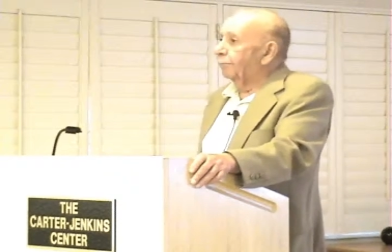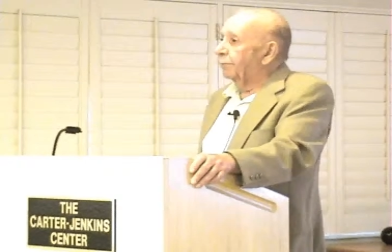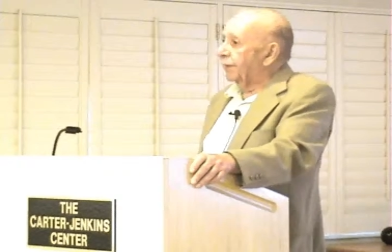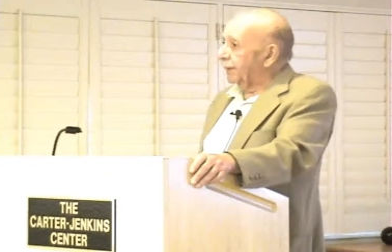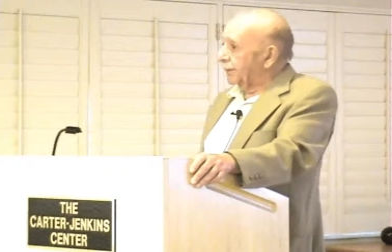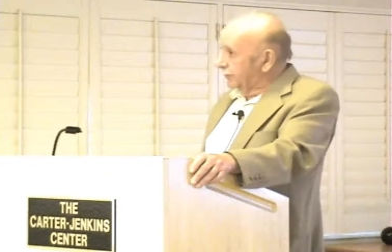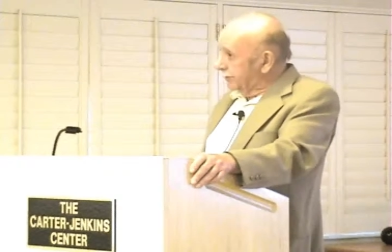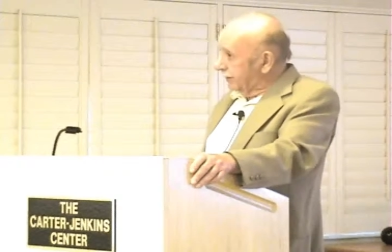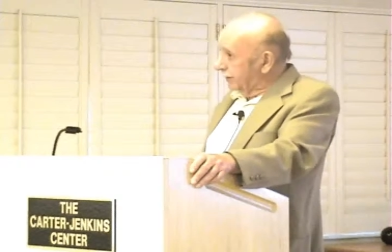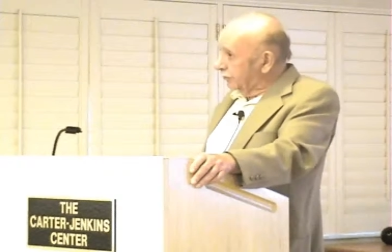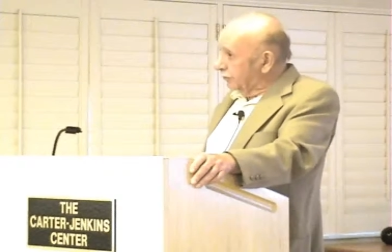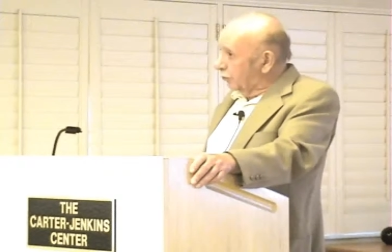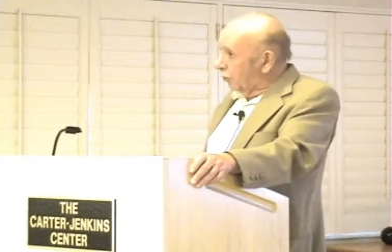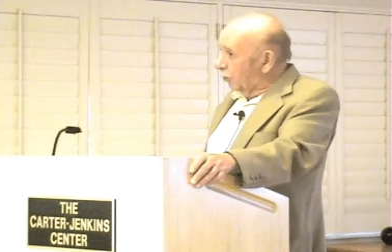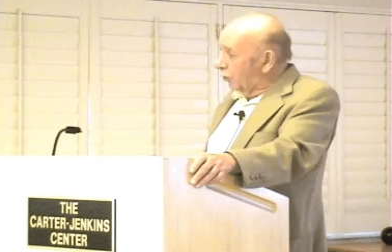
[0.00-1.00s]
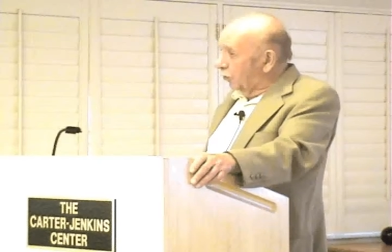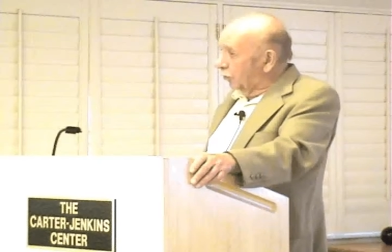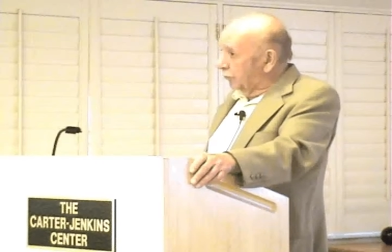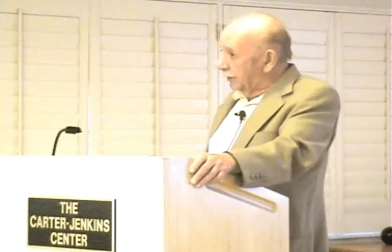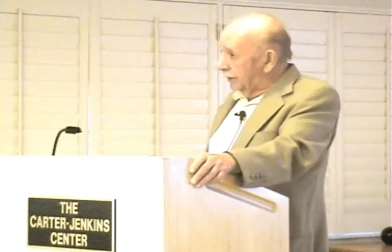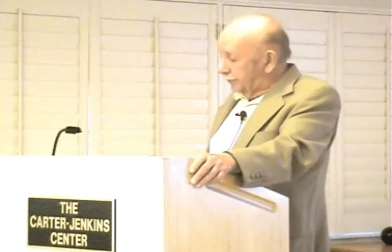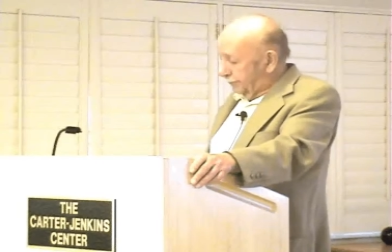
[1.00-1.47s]
and yet call
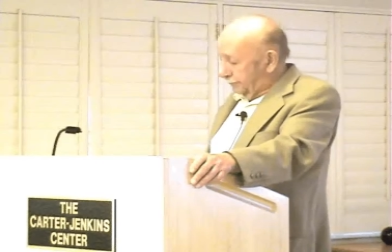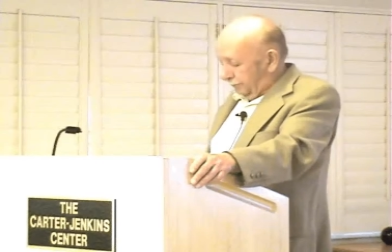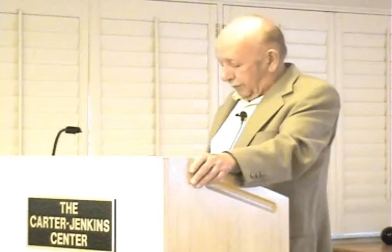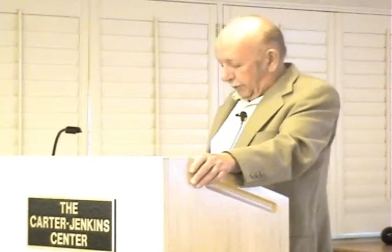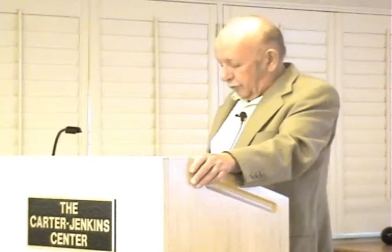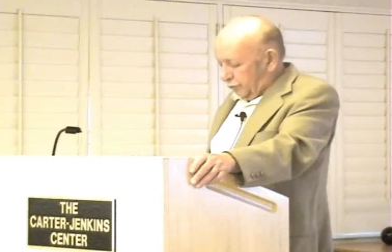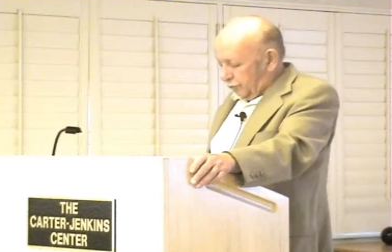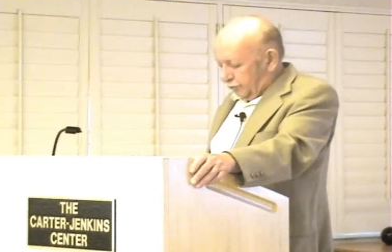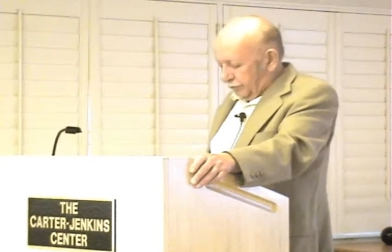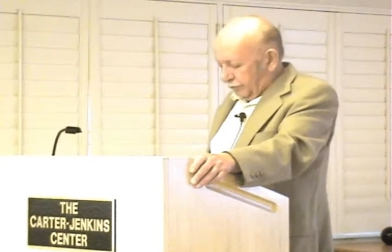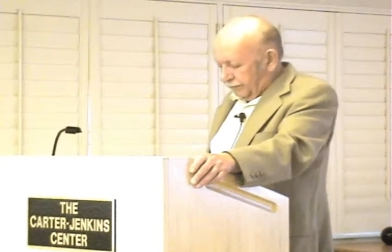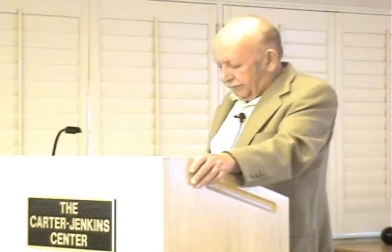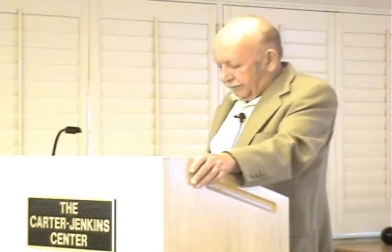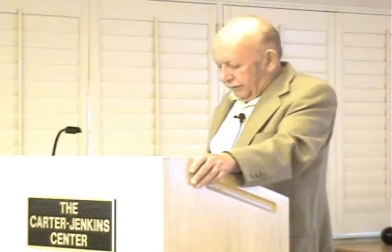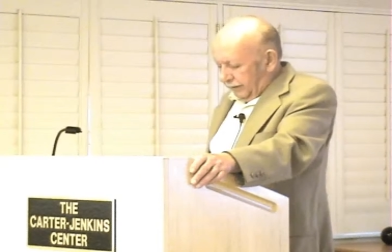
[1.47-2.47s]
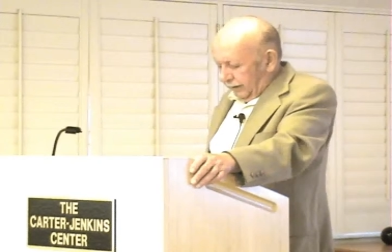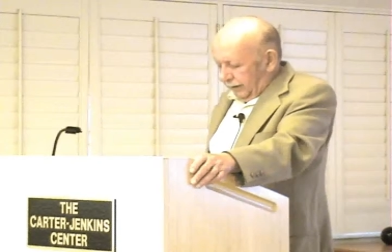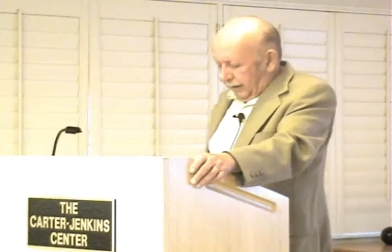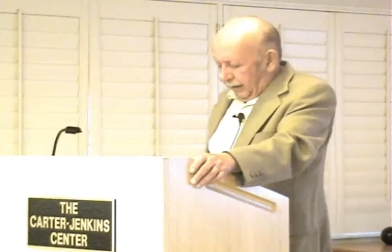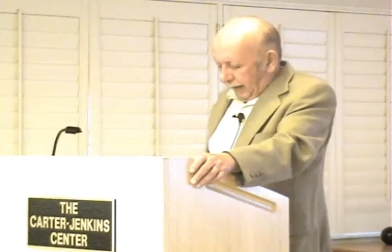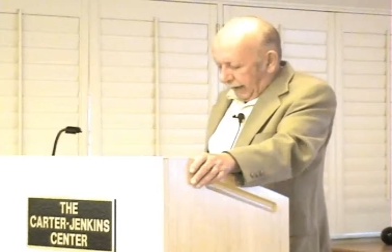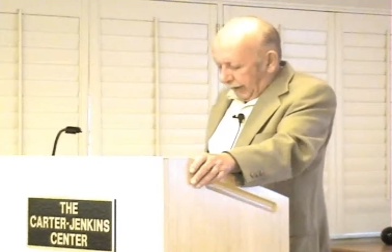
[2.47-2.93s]
this process
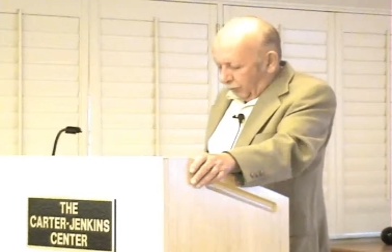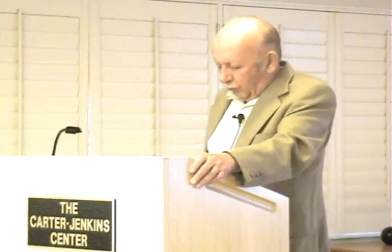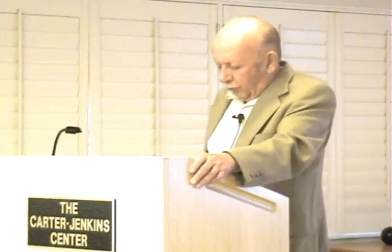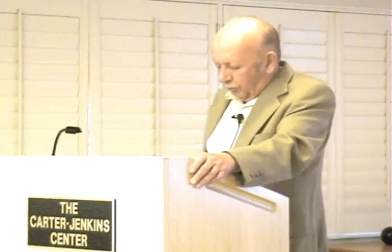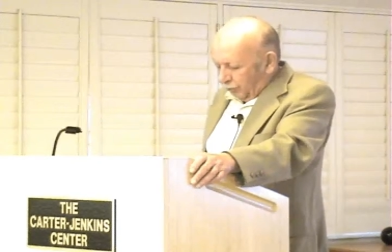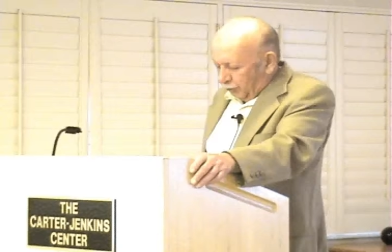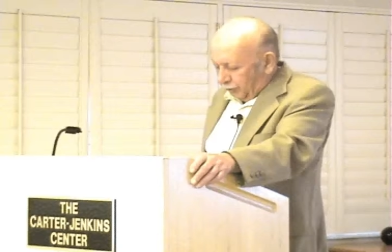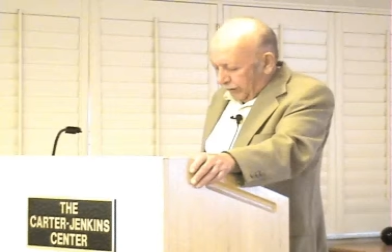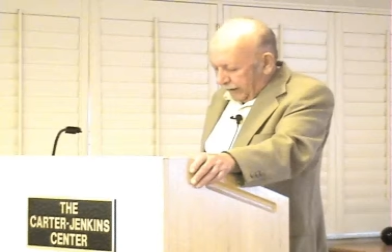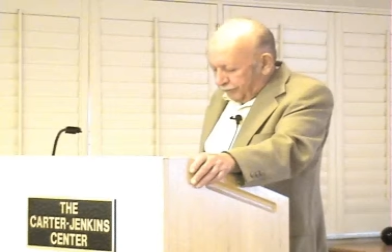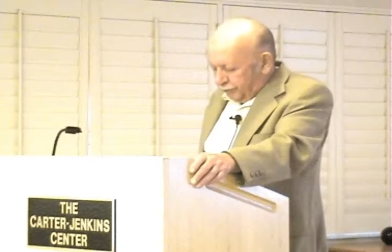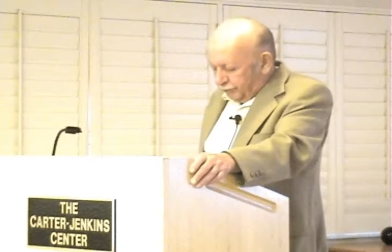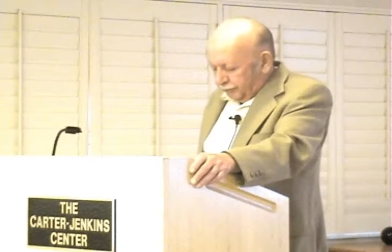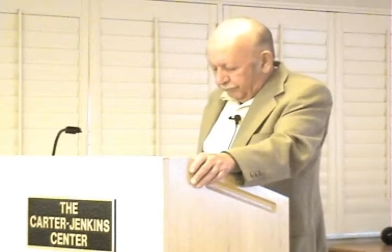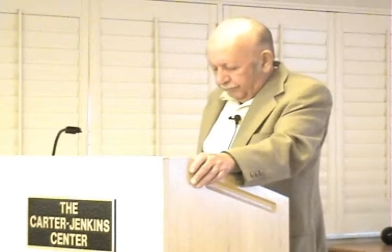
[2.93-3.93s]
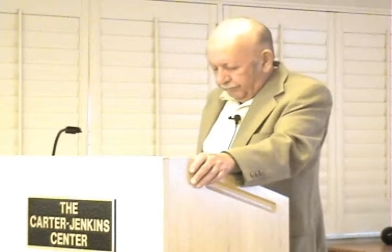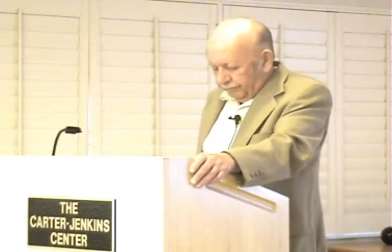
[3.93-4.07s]
accommodation.